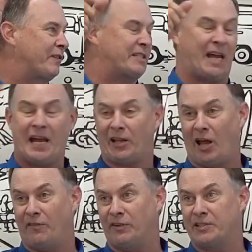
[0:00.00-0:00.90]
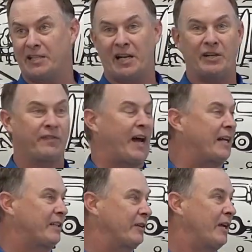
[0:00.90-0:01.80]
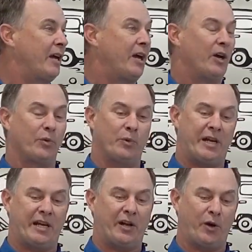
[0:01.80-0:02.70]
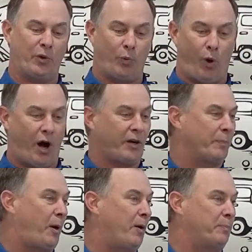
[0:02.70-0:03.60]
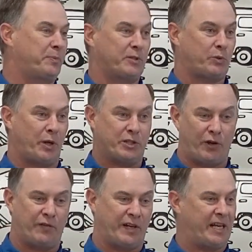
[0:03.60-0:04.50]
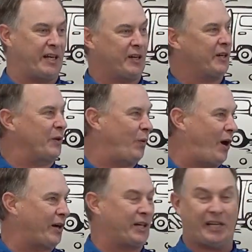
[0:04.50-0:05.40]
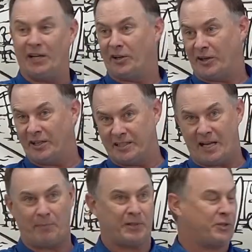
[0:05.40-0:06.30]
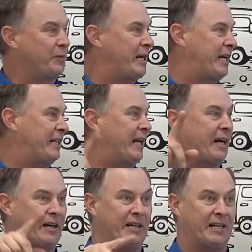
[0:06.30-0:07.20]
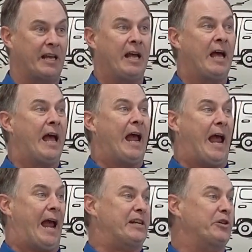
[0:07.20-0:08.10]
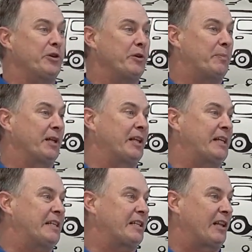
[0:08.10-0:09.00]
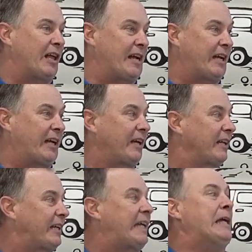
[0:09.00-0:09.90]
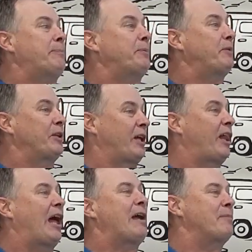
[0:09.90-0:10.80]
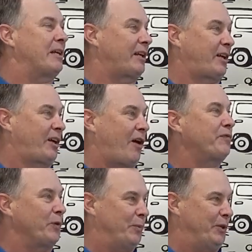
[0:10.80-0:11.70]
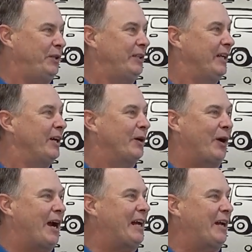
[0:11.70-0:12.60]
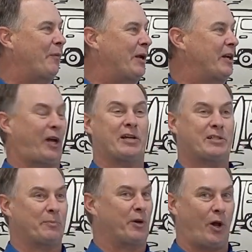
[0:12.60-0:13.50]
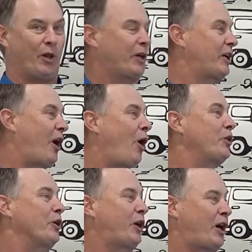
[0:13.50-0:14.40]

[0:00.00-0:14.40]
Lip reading: at the tank levels, and then you got the water pump switch over here, and the water heater and a temperature reading there, and your ability to, like, keep the climate comfortable, right? When the customer, all your